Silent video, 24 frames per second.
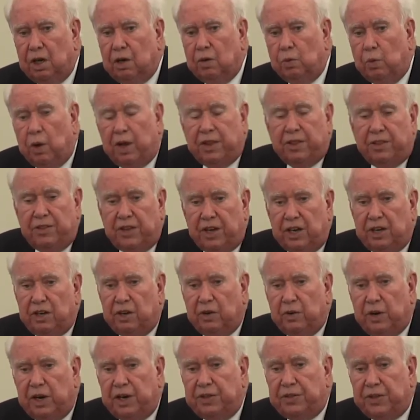whether they
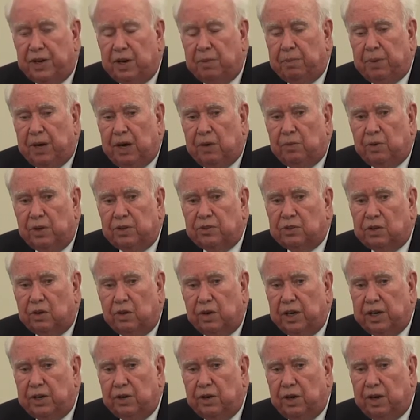know anything about what's
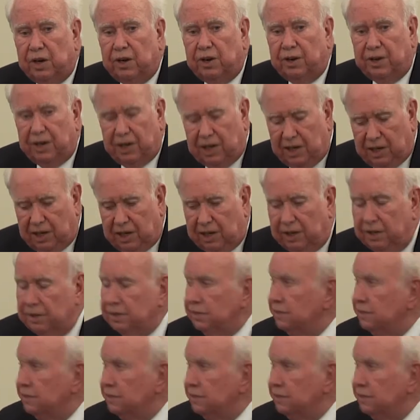going on or not.